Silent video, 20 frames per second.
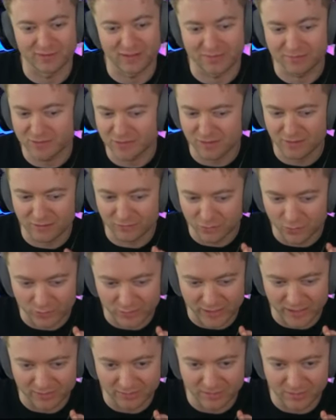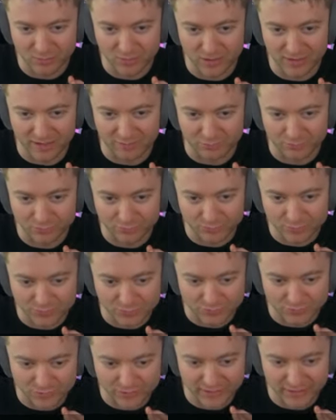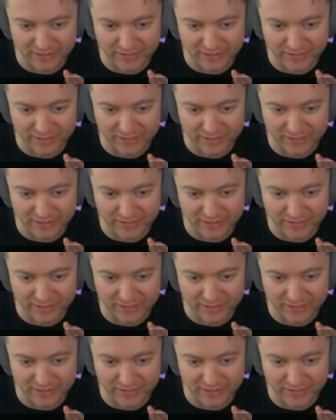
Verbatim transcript: I'm just going to go king b1. I was really